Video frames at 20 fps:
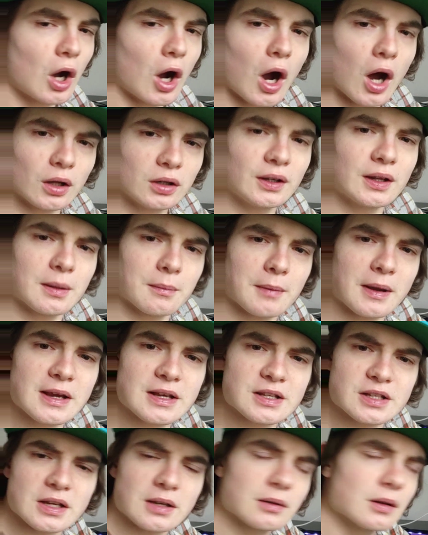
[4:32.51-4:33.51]
oddly
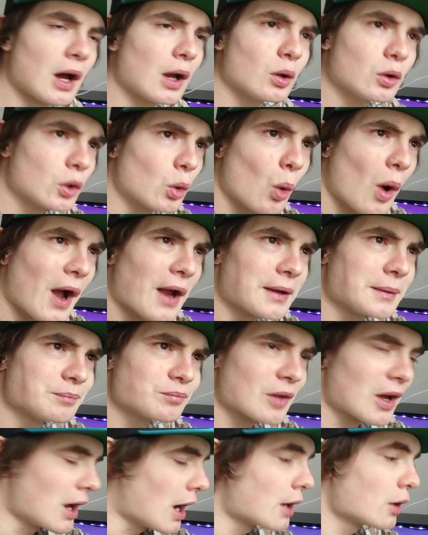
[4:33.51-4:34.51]
amazing. I don't know why.
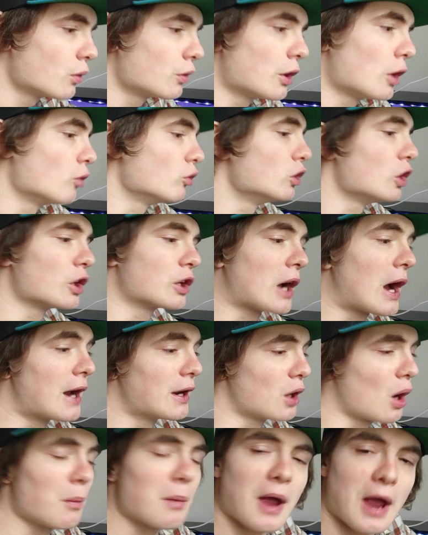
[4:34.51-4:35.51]
I don't know. Look, I
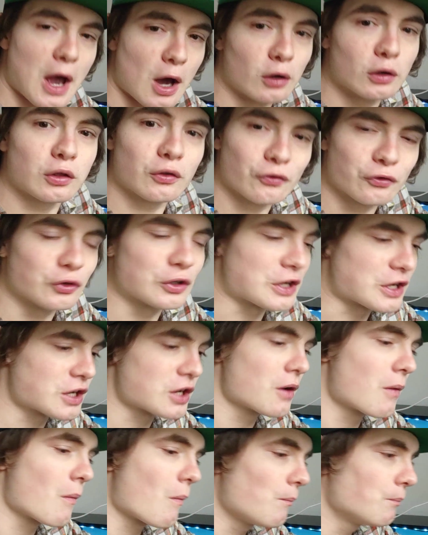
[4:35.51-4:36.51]
know I'm a health
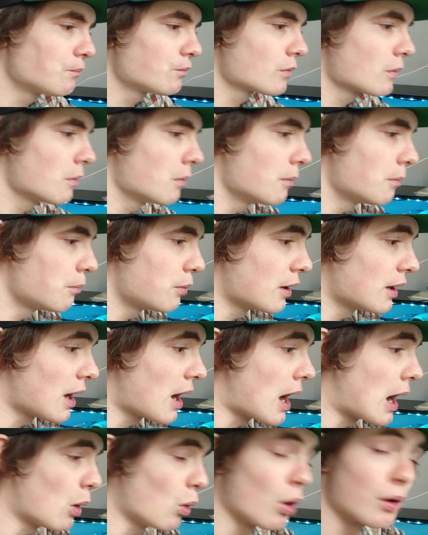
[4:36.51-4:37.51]
freak,
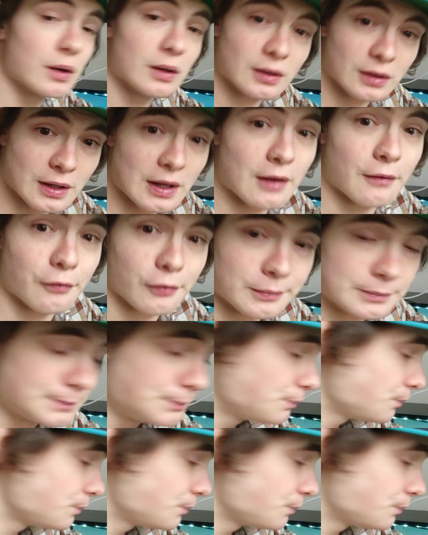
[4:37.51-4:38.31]
but I want to live.